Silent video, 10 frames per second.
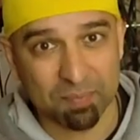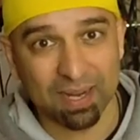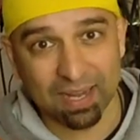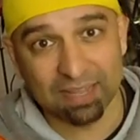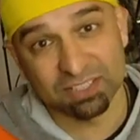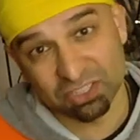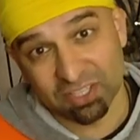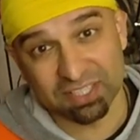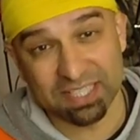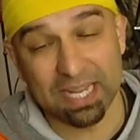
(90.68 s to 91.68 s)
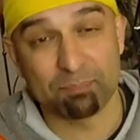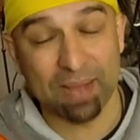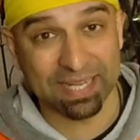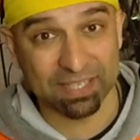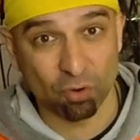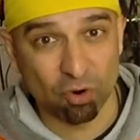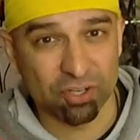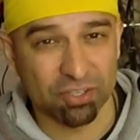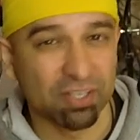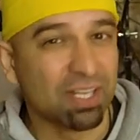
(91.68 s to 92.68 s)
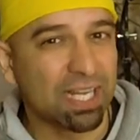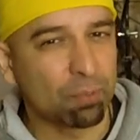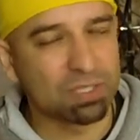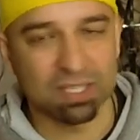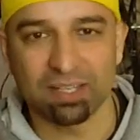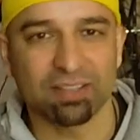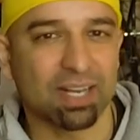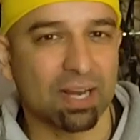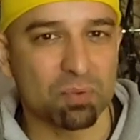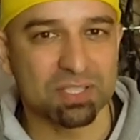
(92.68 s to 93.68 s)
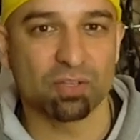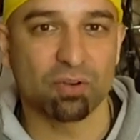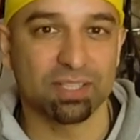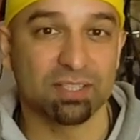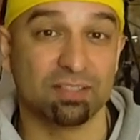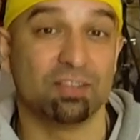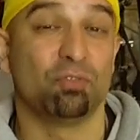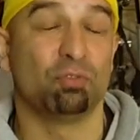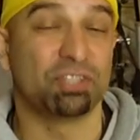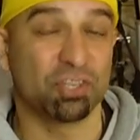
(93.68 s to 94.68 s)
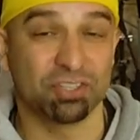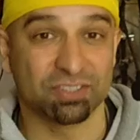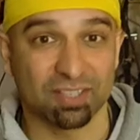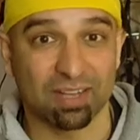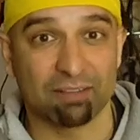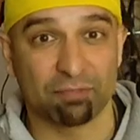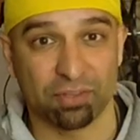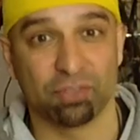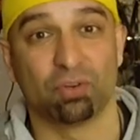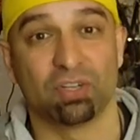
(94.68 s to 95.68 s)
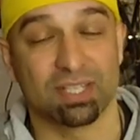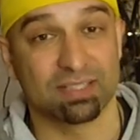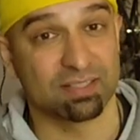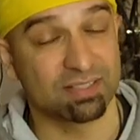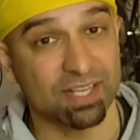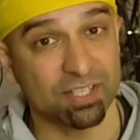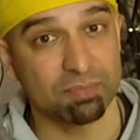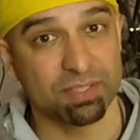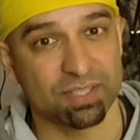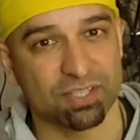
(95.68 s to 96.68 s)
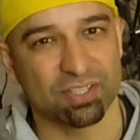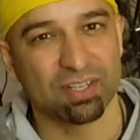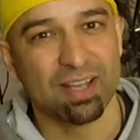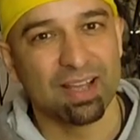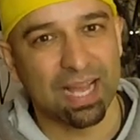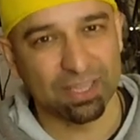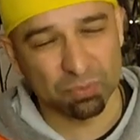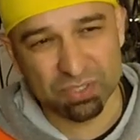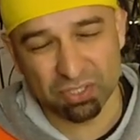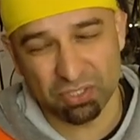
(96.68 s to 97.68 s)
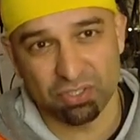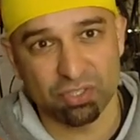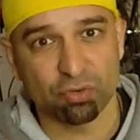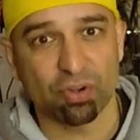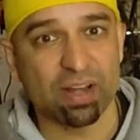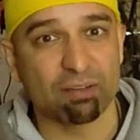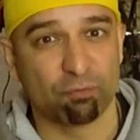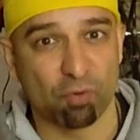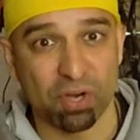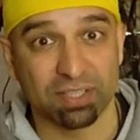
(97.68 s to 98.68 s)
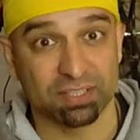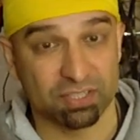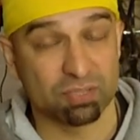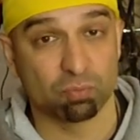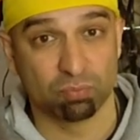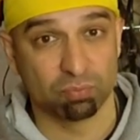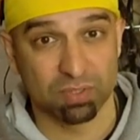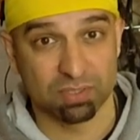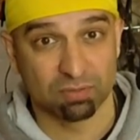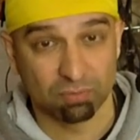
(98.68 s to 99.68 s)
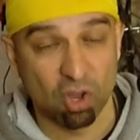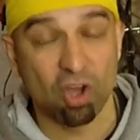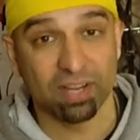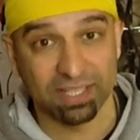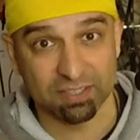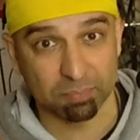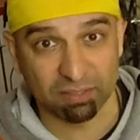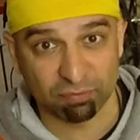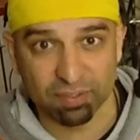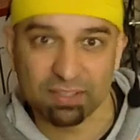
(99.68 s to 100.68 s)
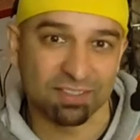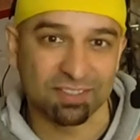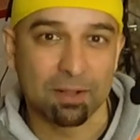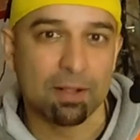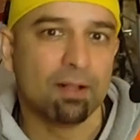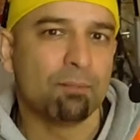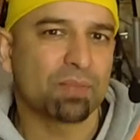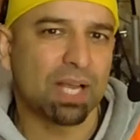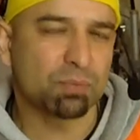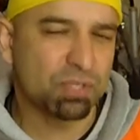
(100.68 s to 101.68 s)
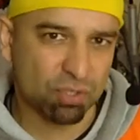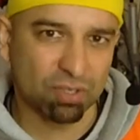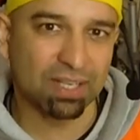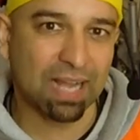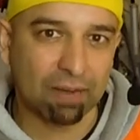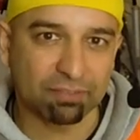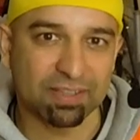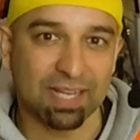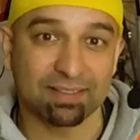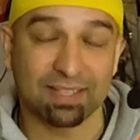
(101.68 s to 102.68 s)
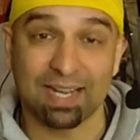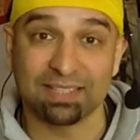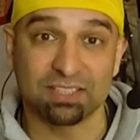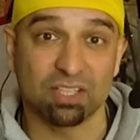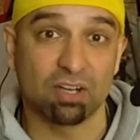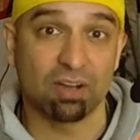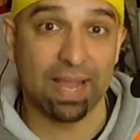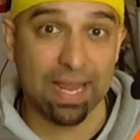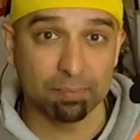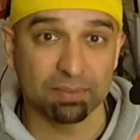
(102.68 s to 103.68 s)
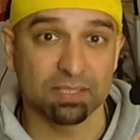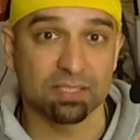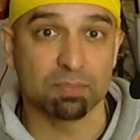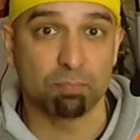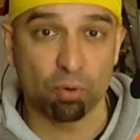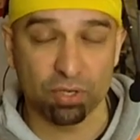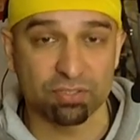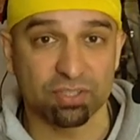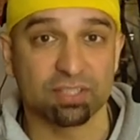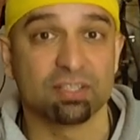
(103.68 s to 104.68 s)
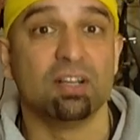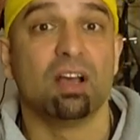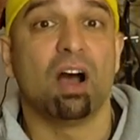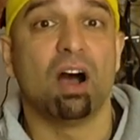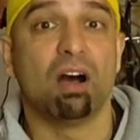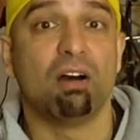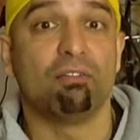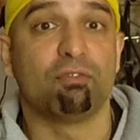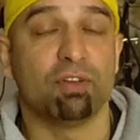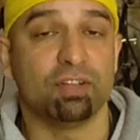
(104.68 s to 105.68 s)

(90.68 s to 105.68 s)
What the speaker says: my life started to get back in order, it was clear that I wasn't going to return to life on the road as a session musician, and there was a huge creative void that just was longing to be filled. And it was shortly after that that I saw Ableton's portrait of